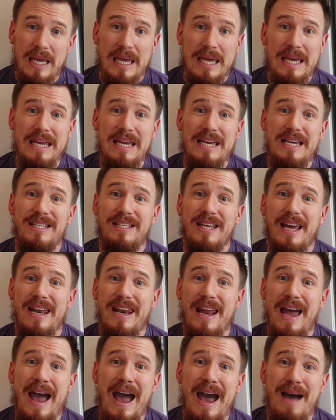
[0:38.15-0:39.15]
It is
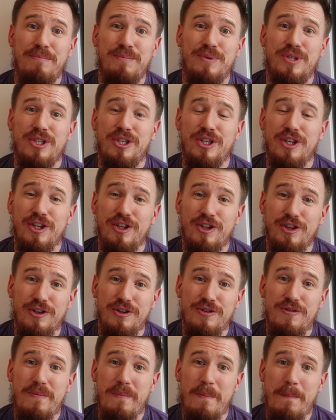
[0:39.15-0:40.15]
an
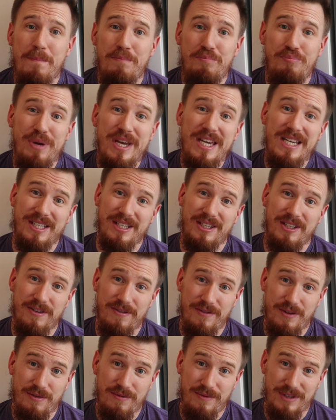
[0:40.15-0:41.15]
absolute beast
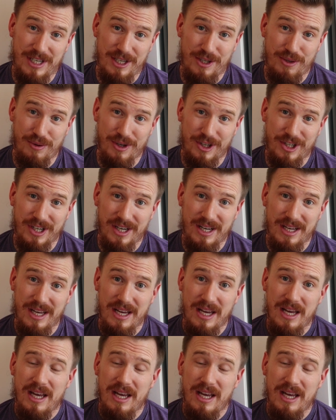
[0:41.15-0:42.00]
of a dishwasher.